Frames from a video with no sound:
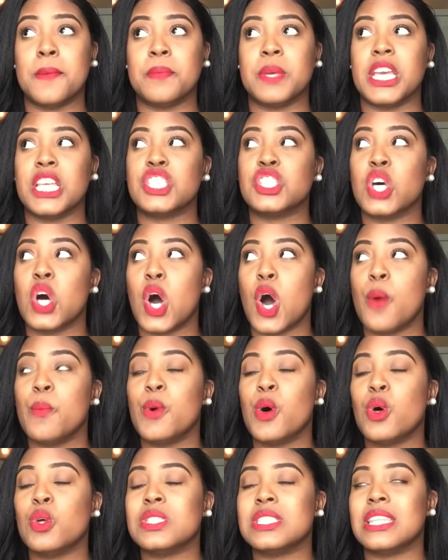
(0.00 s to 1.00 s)
it's
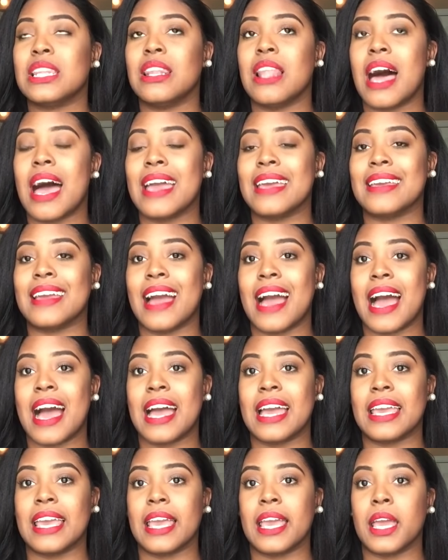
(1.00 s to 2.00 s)
almost like
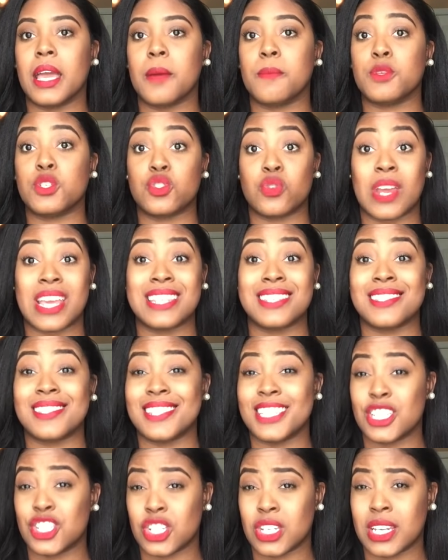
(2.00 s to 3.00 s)
I am
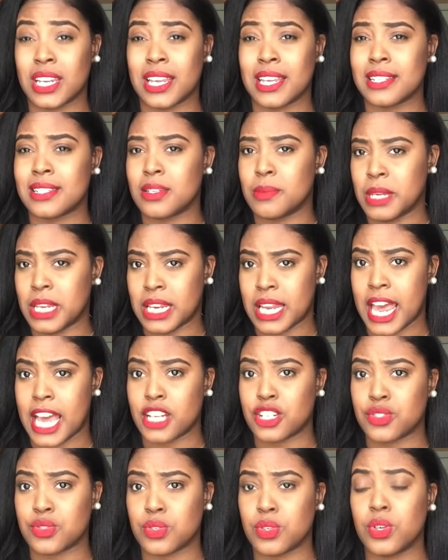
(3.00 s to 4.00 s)
transitioning to be
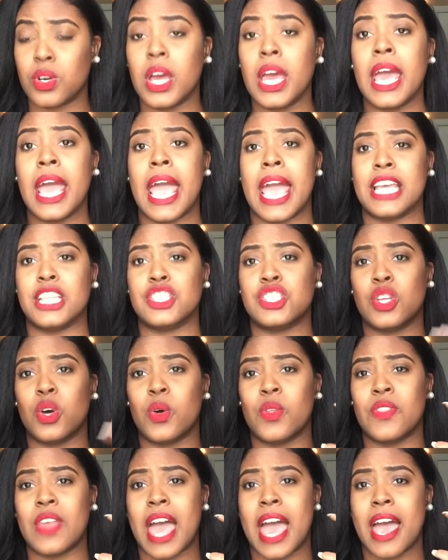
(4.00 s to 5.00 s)
natural. And so
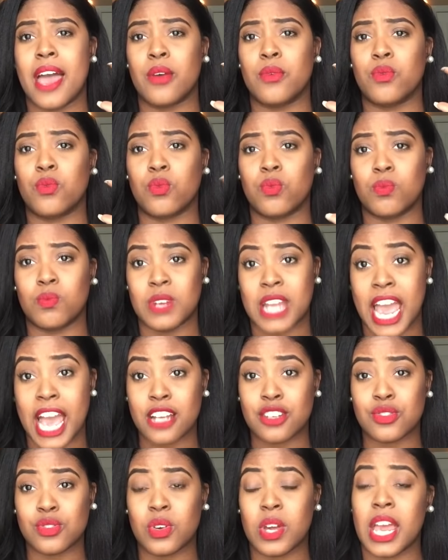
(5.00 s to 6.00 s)
that
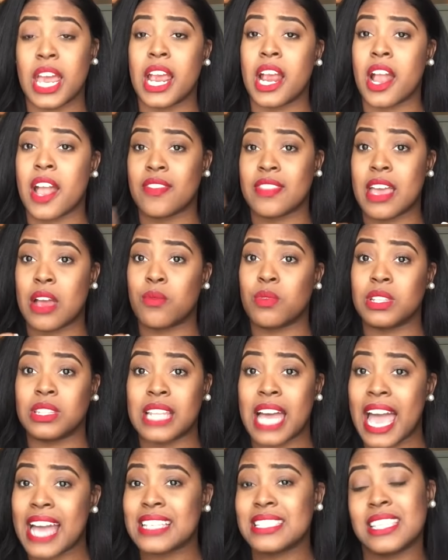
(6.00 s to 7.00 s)
natural hair and that
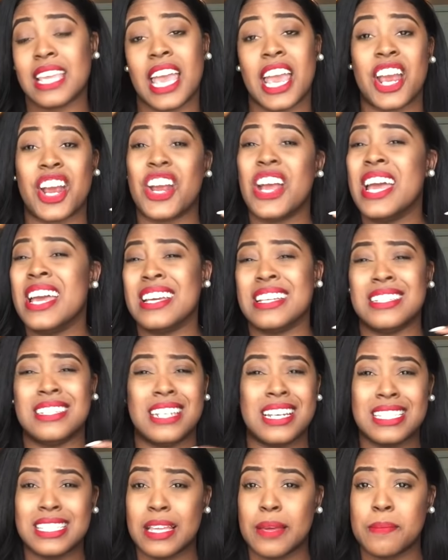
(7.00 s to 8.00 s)
relaxed hair
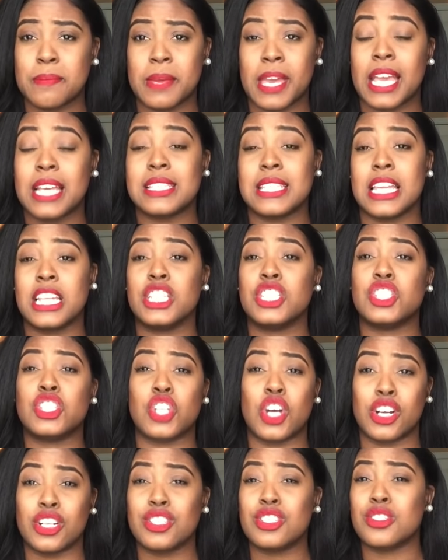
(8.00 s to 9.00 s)
doesn't mix and it
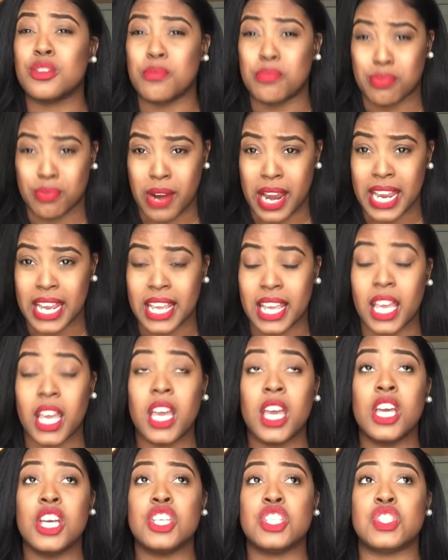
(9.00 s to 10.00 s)
starts to break.
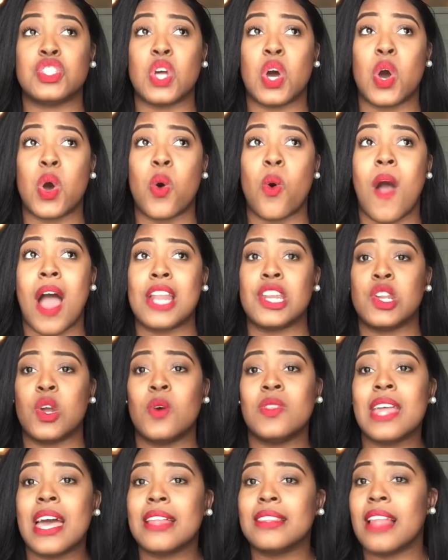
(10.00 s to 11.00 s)
So I know
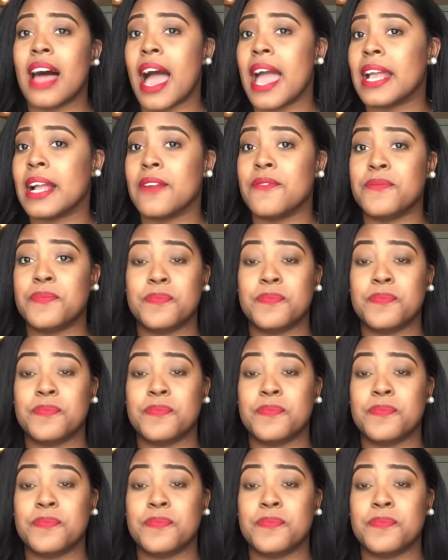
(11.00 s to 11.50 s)
that like